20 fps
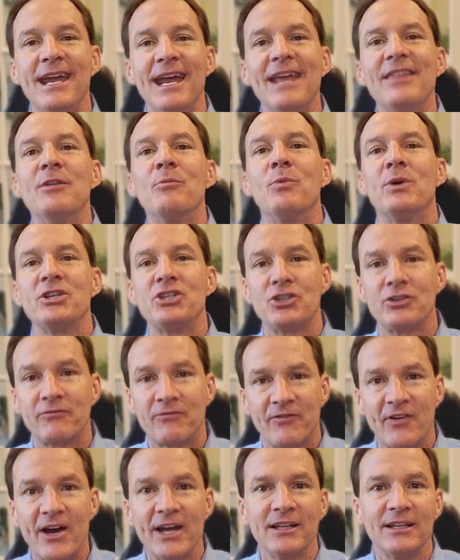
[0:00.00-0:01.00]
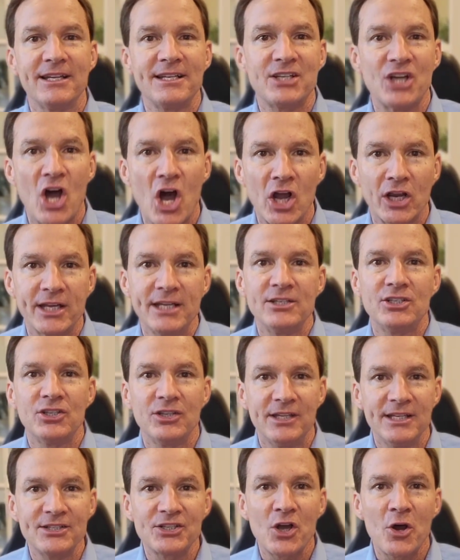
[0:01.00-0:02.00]
And then once you're finally talking to
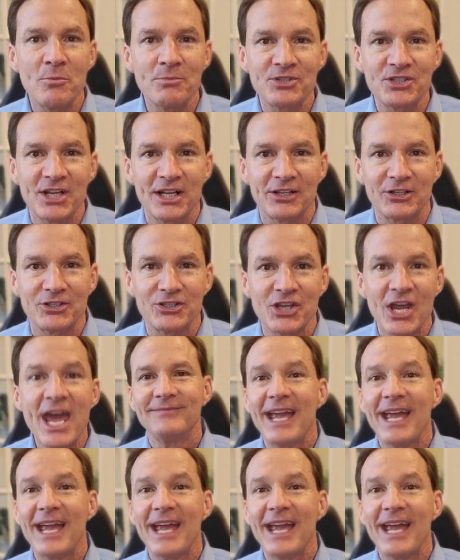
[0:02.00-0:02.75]
these home sellers.